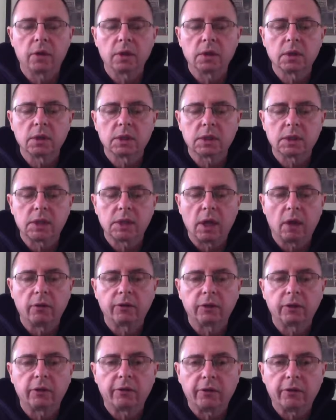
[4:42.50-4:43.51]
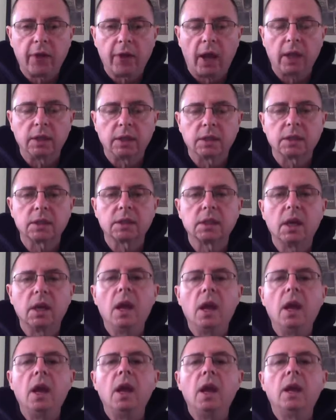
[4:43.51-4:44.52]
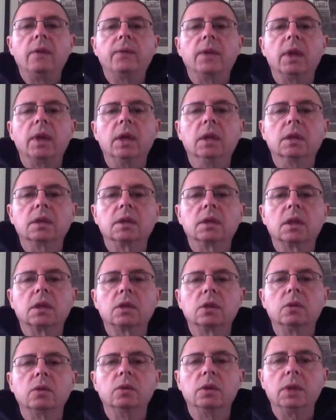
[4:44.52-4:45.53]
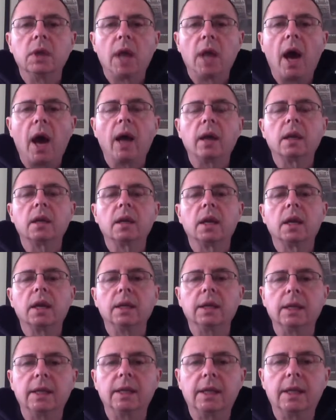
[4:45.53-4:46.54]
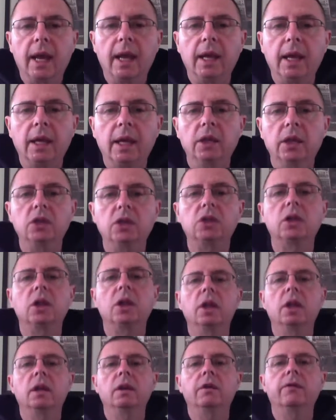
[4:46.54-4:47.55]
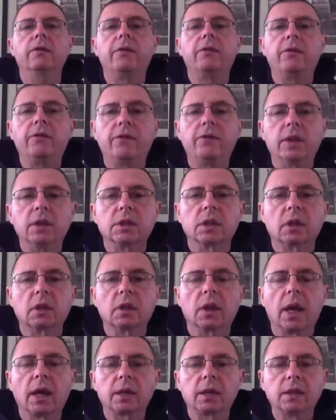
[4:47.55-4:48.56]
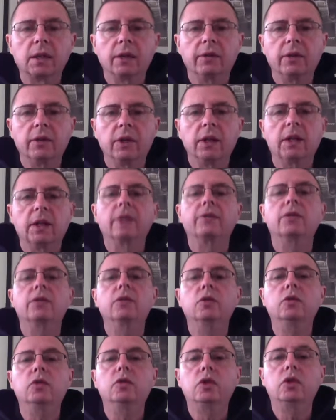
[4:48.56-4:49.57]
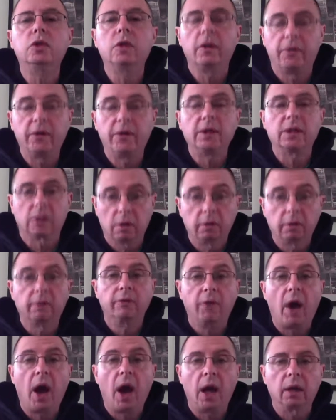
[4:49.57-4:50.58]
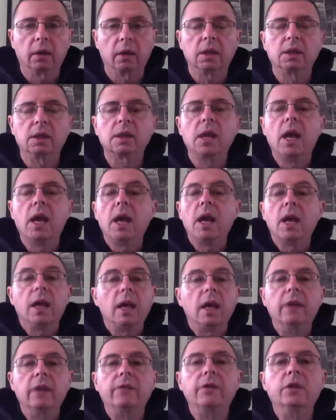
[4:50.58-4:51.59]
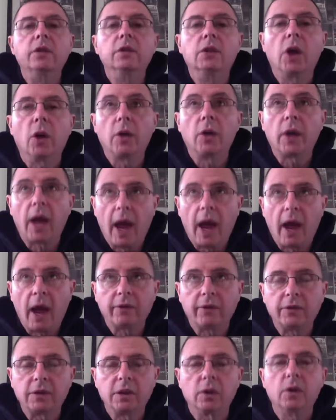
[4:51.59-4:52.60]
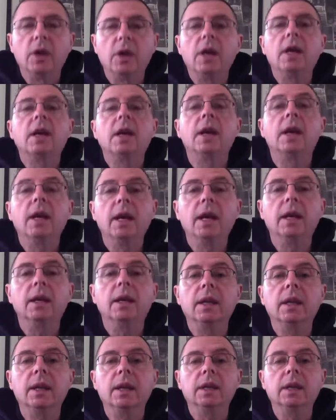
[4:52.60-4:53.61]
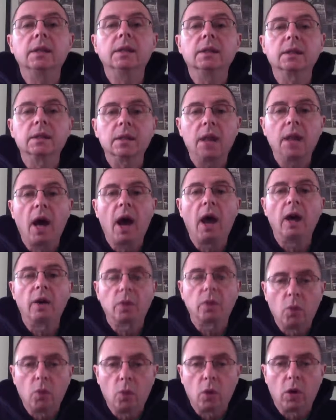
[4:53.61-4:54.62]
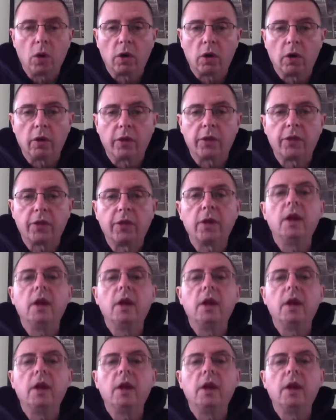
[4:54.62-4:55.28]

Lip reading: self-defense is to not engage in physical activity, physical violence, if you don't have to. It is not worth